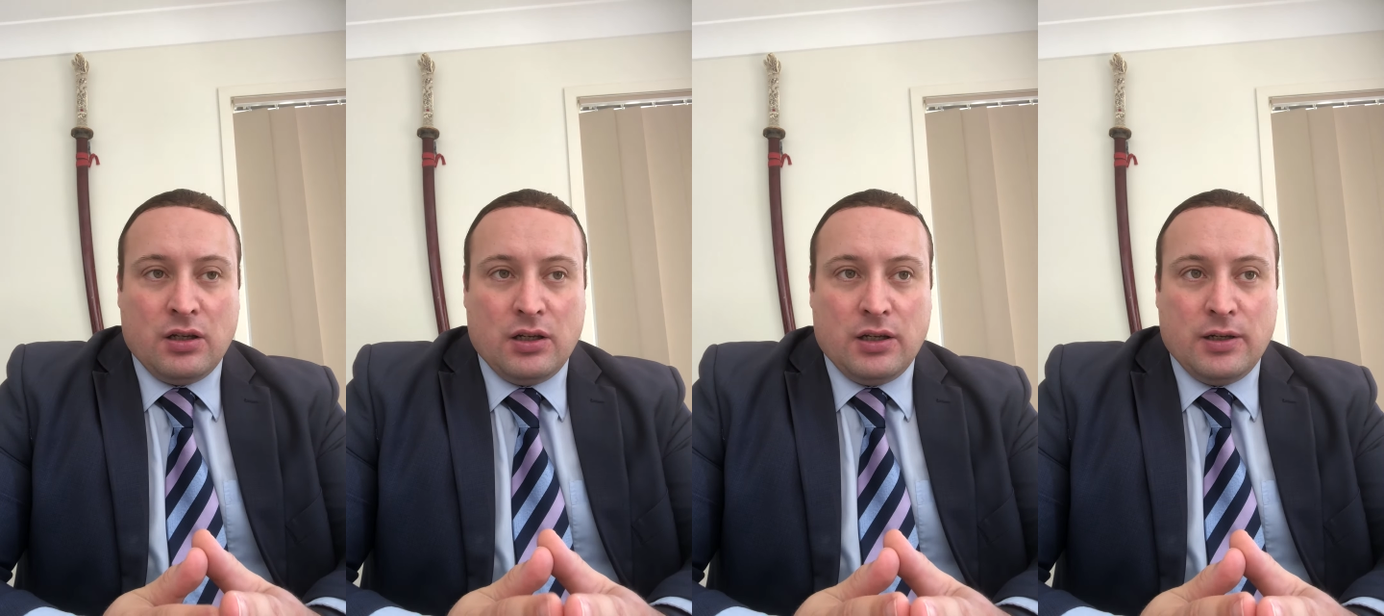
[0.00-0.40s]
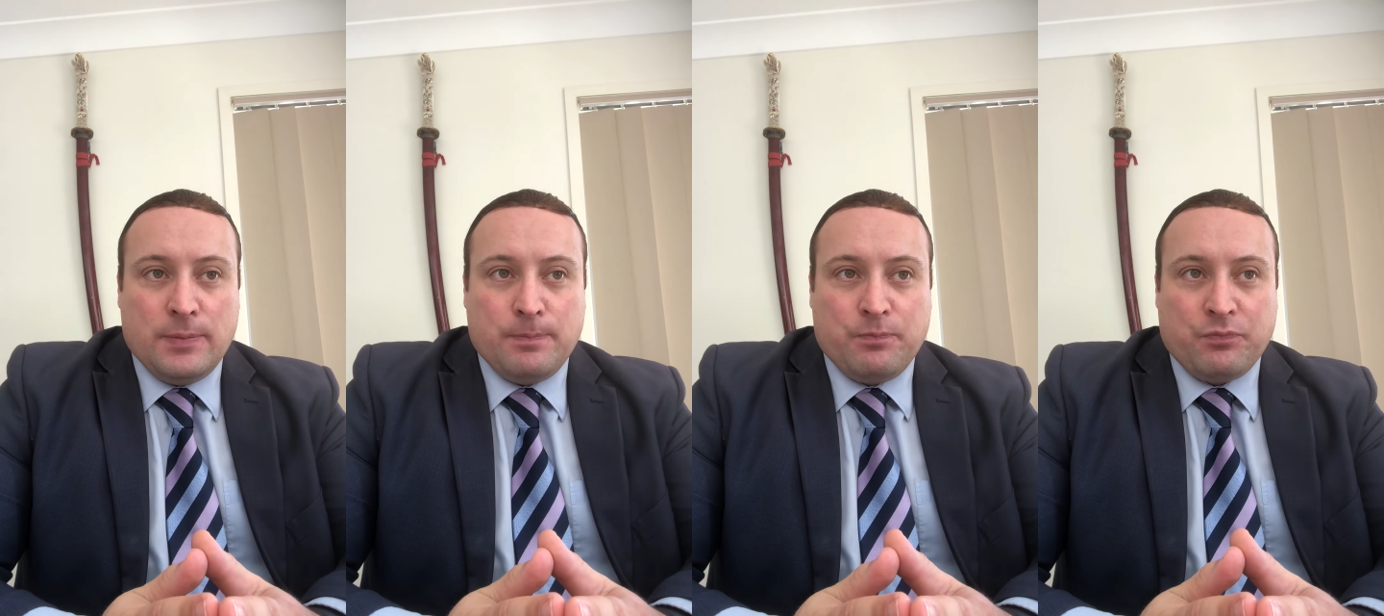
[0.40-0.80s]

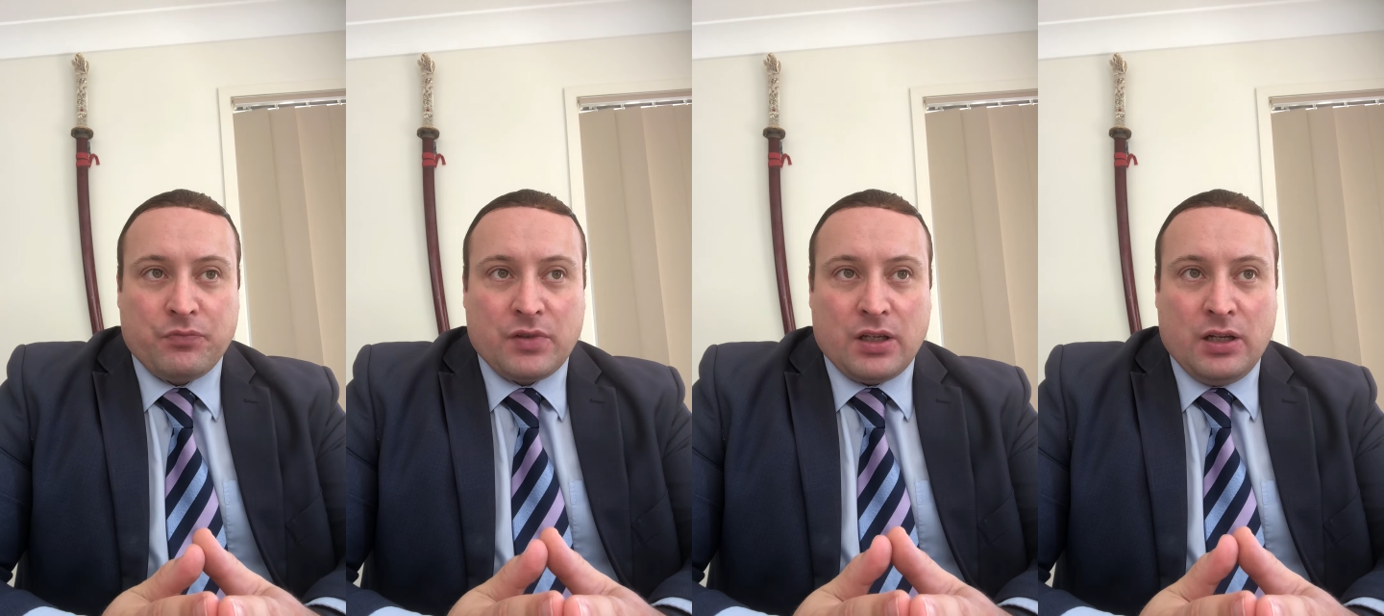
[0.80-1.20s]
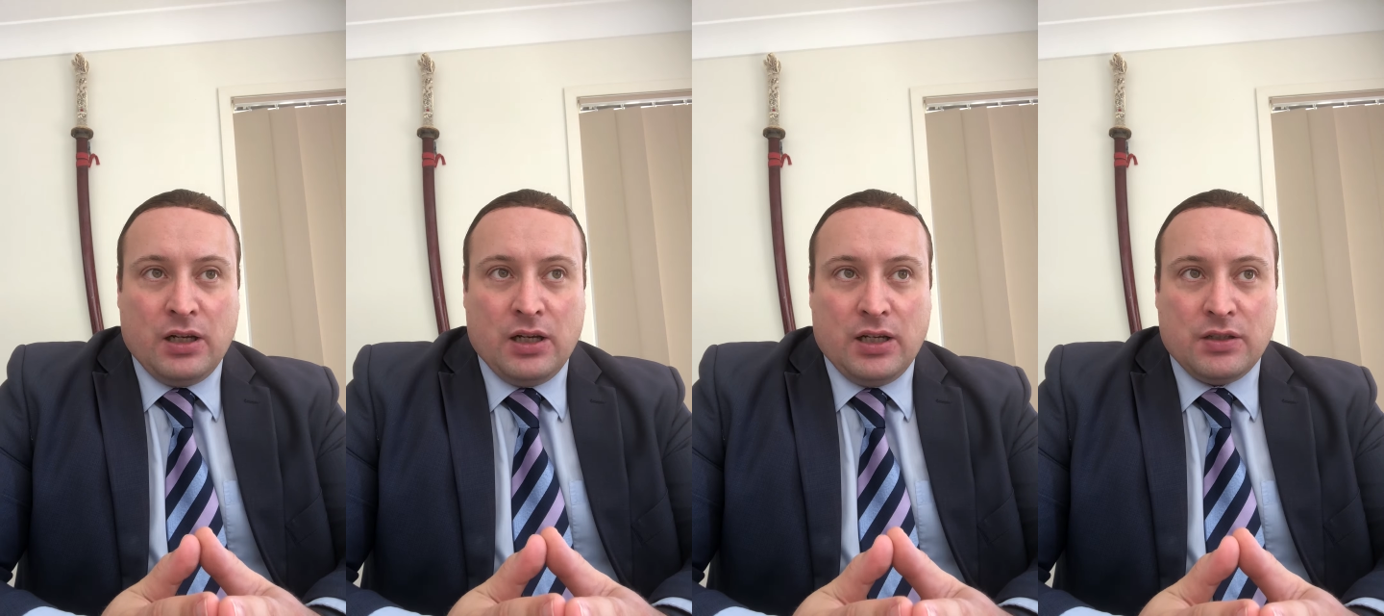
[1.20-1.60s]

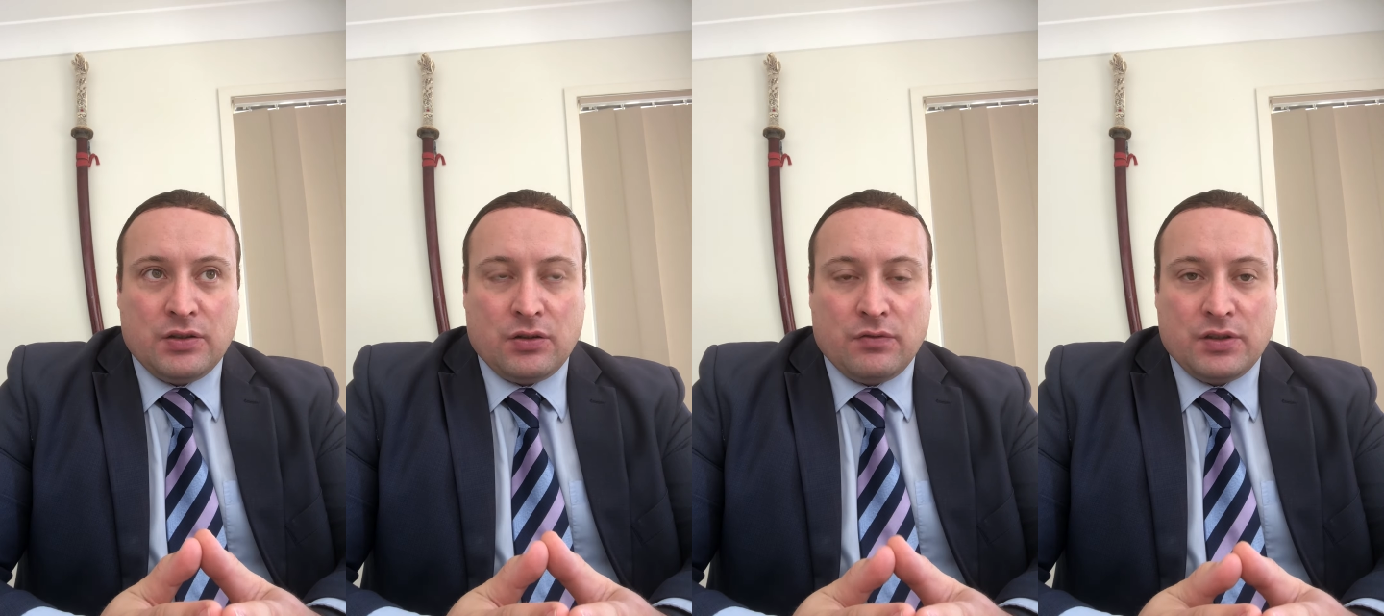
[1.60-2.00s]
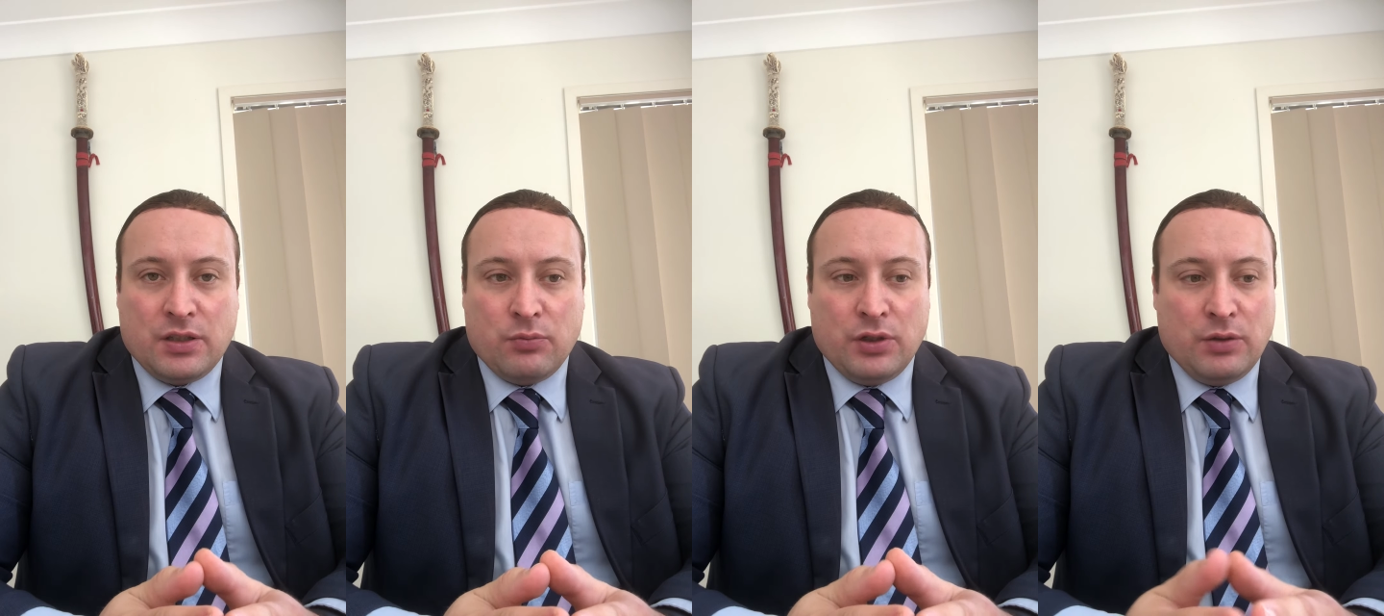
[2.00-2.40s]
And
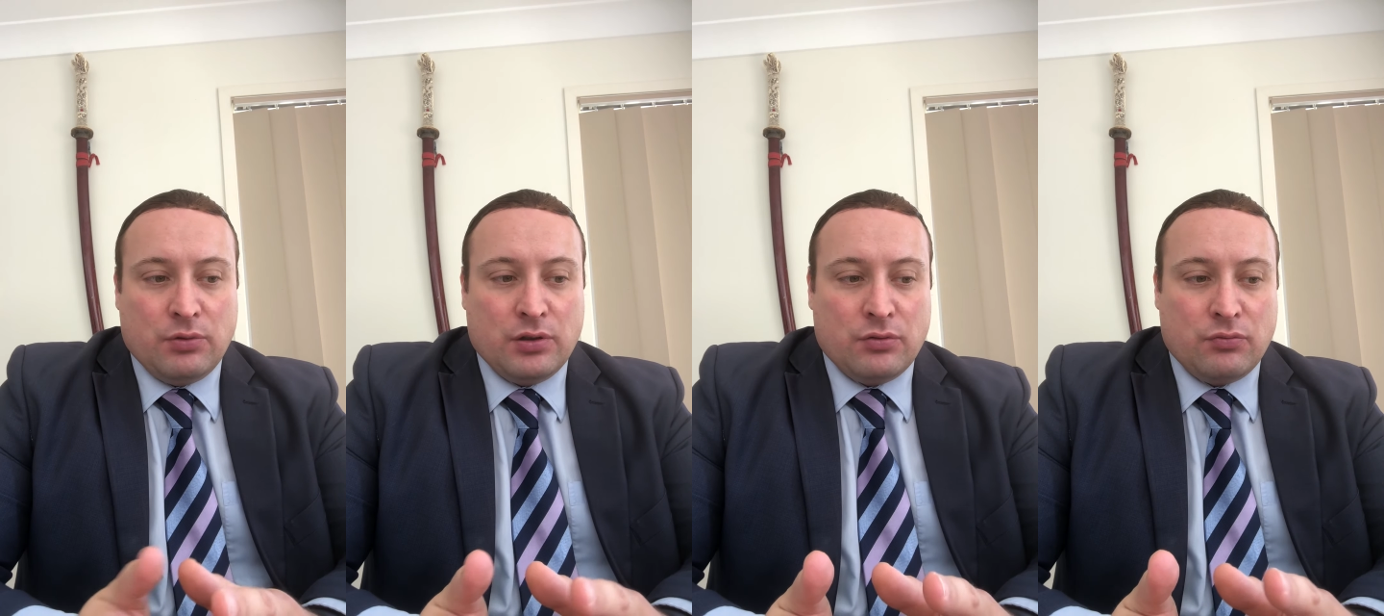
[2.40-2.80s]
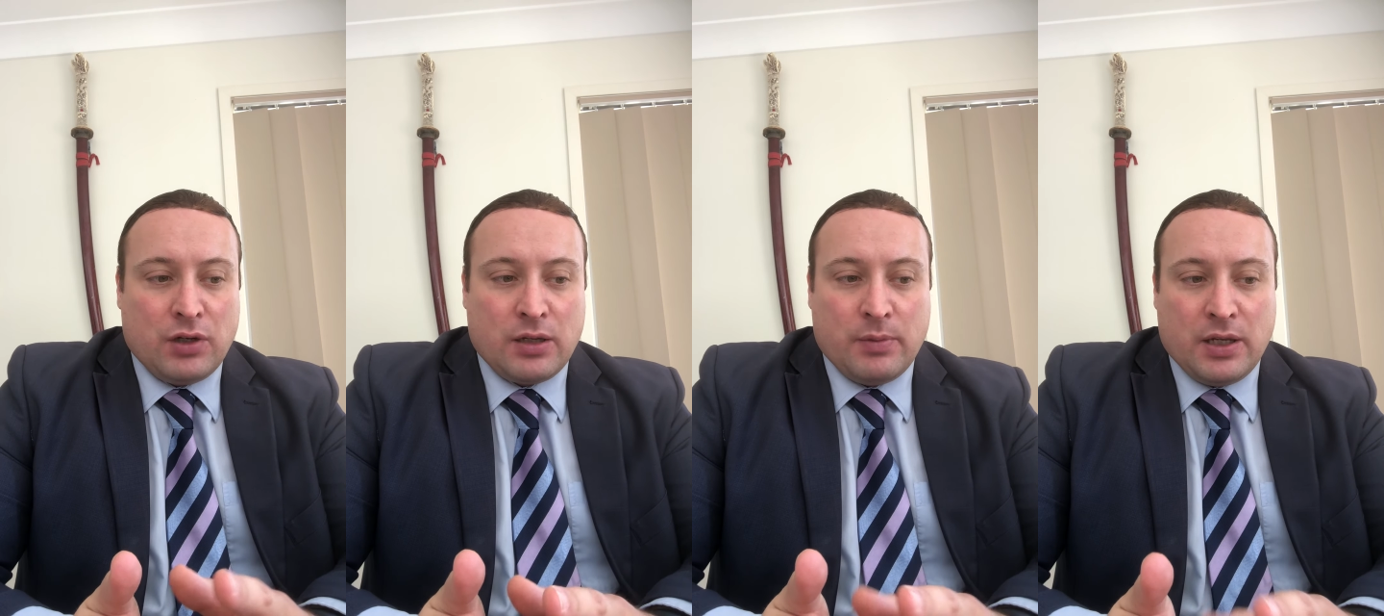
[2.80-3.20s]
obviously we will
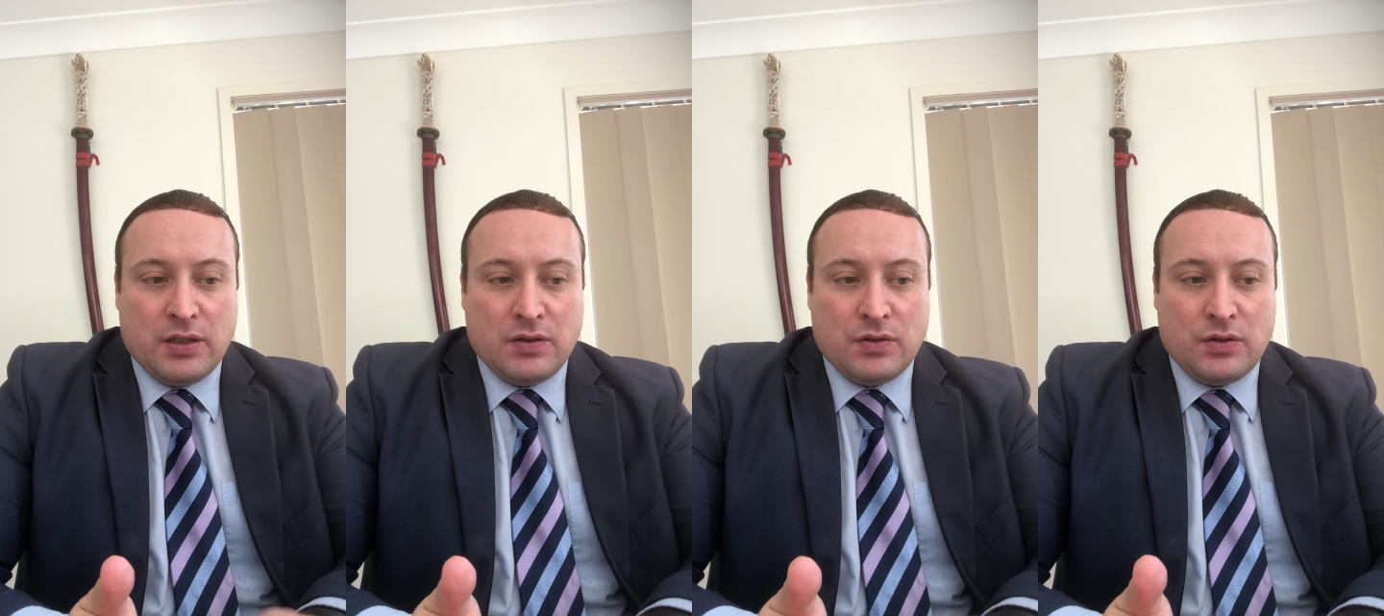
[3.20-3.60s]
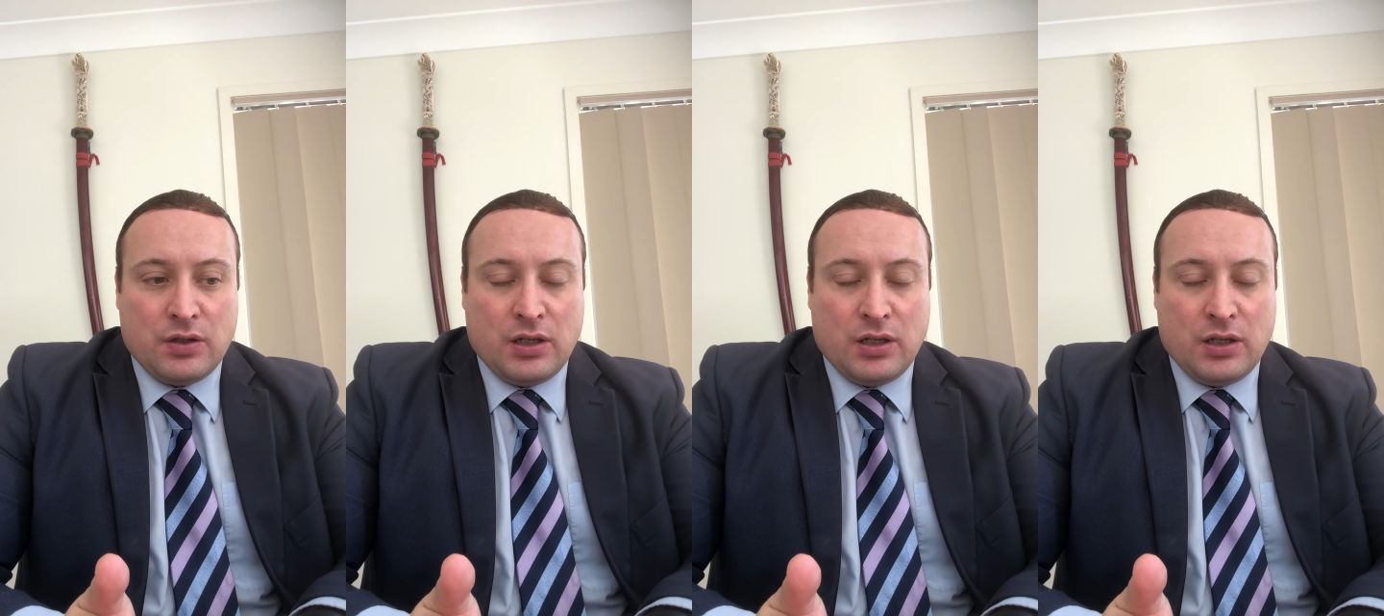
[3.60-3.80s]
recommend